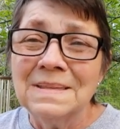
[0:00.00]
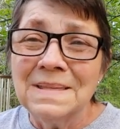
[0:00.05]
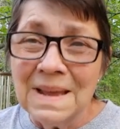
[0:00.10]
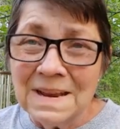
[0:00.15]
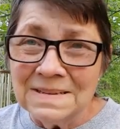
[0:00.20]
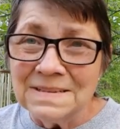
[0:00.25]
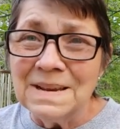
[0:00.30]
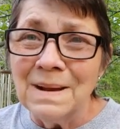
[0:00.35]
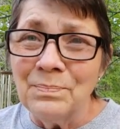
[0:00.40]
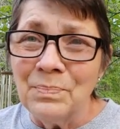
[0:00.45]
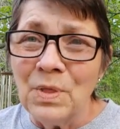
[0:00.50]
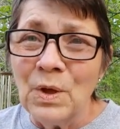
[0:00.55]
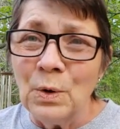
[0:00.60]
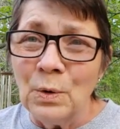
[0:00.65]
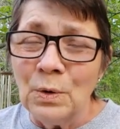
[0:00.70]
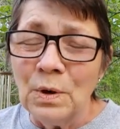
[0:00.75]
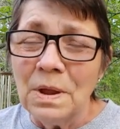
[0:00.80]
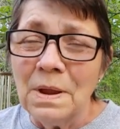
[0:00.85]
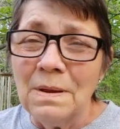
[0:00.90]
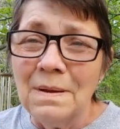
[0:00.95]
thinks I'm
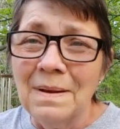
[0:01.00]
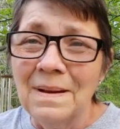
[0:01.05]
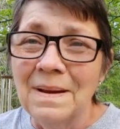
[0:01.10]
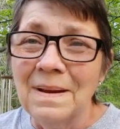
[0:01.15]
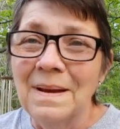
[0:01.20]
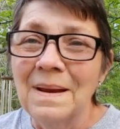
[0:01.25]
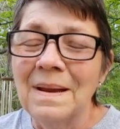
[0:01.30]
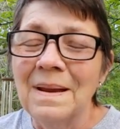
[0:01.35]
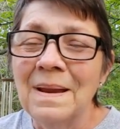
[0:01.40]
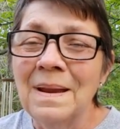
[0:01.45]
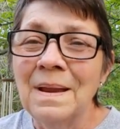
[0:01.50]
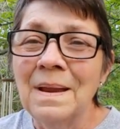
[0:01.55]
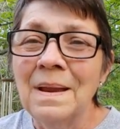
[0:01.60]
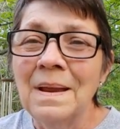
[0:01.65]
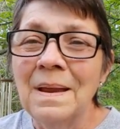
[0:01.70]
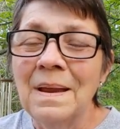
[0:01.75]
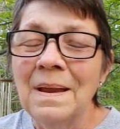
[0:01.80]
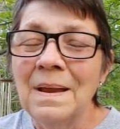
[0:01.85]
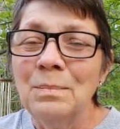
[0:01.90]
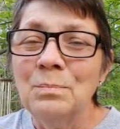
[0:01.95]
30.
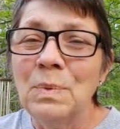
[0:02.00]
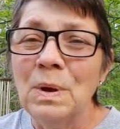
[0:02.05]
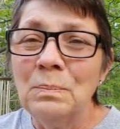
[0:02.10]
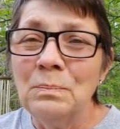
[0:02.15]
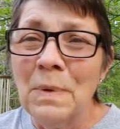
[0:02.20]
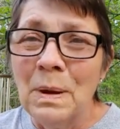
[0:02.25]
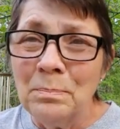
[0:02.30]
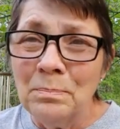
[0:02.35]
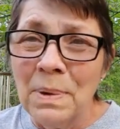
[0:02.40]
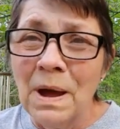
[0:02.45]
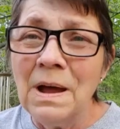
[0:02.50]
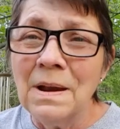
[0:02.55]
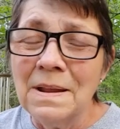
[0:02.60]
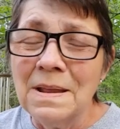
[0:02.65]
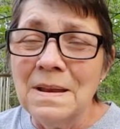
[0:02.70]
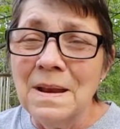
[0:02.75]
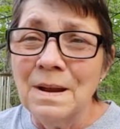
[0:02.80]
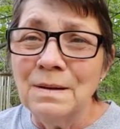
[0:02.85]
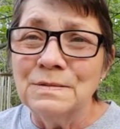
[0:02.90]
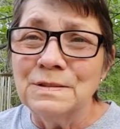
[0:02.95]
But my
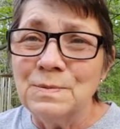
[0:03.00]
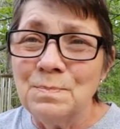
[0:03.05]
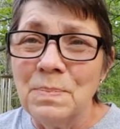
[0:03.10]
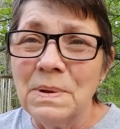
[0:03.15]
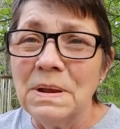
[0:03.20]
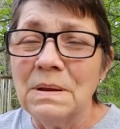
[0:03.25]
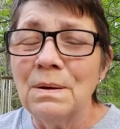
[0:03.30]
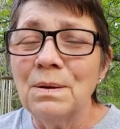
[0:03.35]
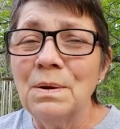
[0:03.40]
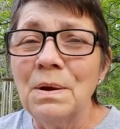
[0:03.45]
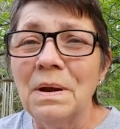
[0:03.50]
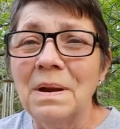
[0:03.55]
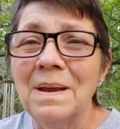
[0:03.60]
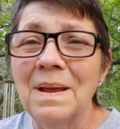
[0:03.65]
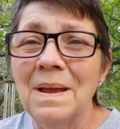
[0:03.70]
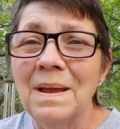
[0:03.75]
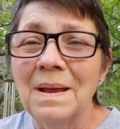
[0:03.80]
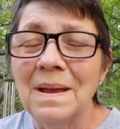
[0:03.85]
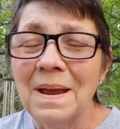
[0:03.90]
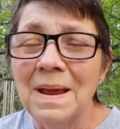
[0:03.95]
body knows better.
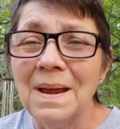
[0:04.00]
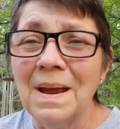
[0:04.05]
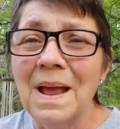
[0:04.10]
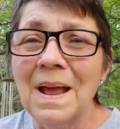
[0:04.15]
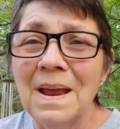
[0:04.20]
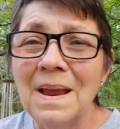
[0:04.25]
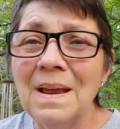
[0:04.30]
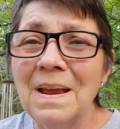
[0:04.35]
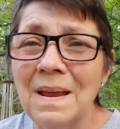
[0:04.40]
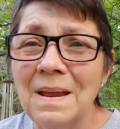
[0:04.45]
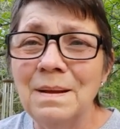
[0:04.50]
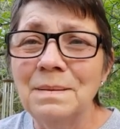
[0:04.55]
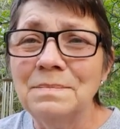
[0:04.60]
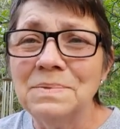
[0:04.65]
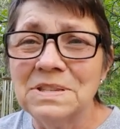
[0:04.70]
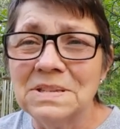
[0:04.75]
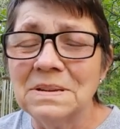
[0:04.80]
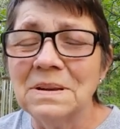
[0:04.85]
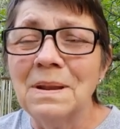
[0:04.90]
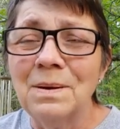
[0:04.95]
And I
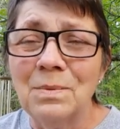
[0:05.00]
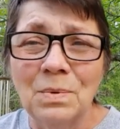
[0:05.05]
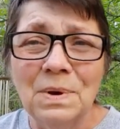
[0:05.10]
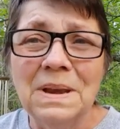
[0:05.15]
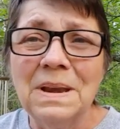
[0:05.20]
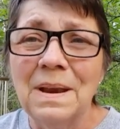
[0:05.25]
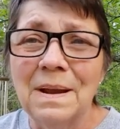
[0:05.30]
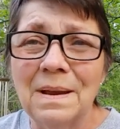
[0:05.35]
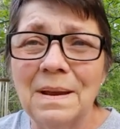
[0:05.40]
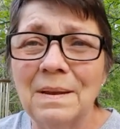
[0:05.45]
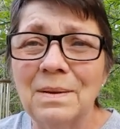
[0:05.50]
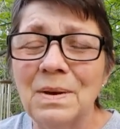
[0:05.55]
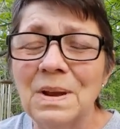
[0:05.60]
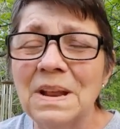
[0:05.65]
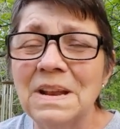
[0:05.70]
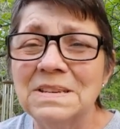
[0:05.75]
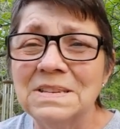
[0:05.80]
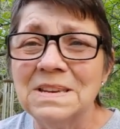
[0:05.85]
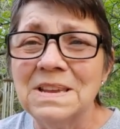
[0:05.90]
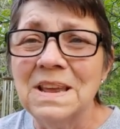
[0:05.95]
am slowing down.
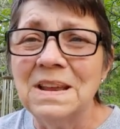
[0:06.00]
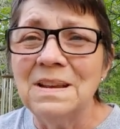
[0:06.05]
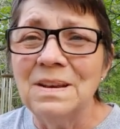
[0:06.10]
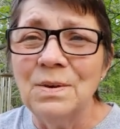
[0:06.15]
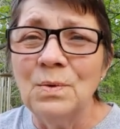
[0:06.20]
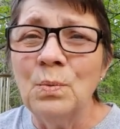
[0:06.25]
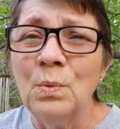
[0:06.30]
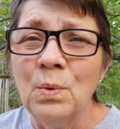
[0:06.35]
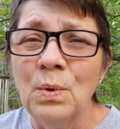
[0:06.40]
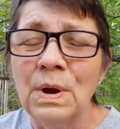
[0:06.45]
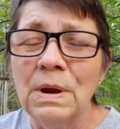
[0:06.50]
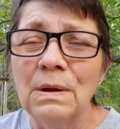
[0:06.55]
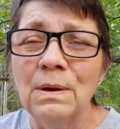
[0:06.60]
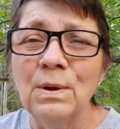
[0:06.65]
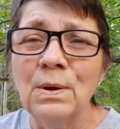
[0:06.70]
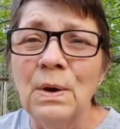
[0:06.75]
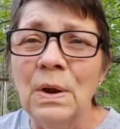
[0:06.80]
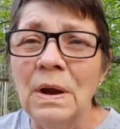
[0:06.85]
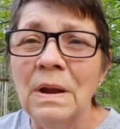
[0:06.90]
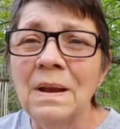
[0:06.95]
It's getting to
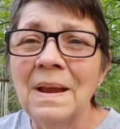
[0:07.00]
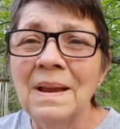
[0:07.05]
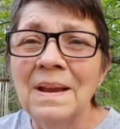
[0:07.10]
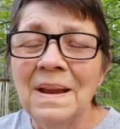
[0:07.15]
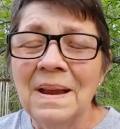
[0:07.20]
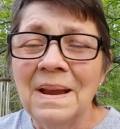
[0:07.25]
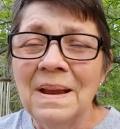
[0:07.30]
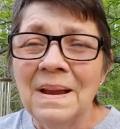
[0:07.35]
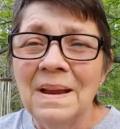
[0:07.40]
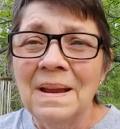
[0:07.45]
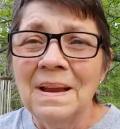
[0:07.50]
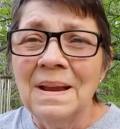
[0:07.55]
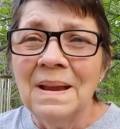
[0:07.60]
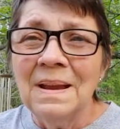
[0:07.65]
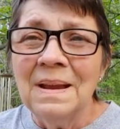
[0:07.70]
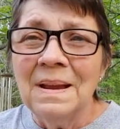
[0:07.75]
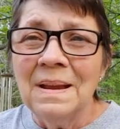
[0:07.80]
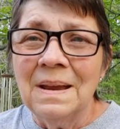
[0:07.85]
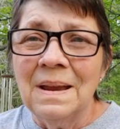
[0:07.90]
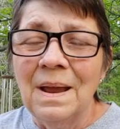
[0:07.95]
where
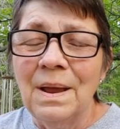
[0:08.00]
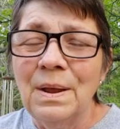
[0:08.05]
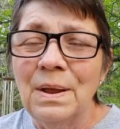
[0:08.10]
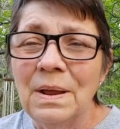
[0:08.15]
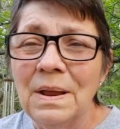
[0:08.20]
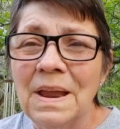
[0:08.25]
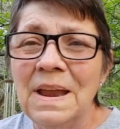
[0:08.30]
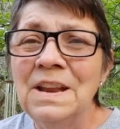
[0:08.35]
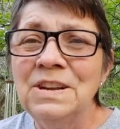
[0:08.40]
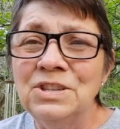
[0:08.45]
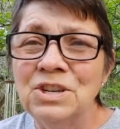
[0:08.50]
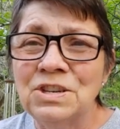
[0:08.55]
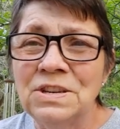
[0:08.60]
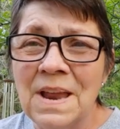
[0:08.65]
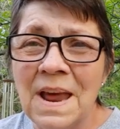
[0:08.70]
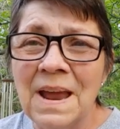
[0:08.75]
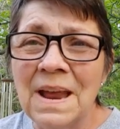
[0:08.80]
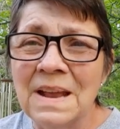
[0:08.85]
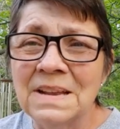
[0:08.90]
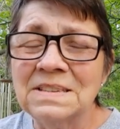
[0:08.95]
each
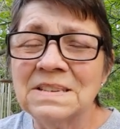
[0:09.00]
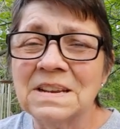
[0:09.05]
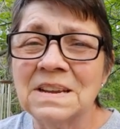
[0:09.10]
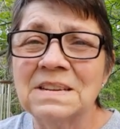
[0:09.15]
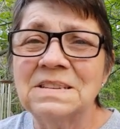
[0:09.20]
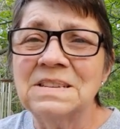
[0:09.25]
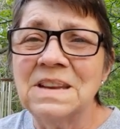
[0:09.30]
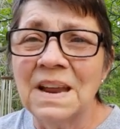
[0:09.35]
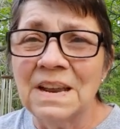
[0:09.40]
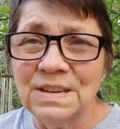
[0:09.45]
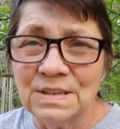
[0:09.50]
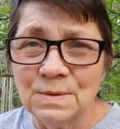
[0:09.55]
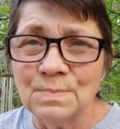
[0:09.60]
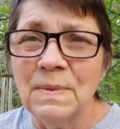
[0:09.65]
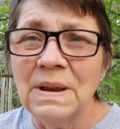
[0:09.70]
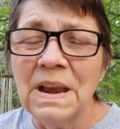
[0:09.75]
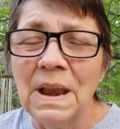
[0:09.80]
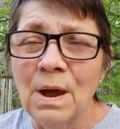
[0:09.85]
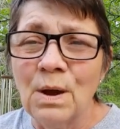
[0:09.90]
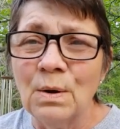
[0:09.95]
task takes
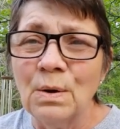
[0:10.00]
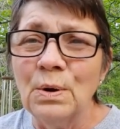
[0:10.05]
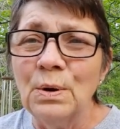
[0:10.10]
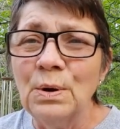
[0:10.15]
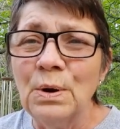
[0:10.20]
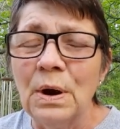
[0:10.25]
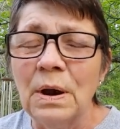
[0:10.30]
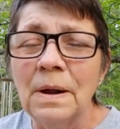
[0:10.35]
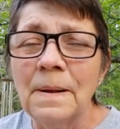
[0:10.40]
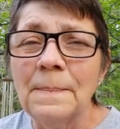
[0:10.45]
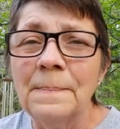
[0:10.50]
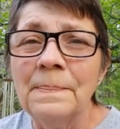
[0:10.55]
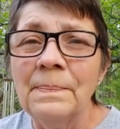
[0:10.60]
me longer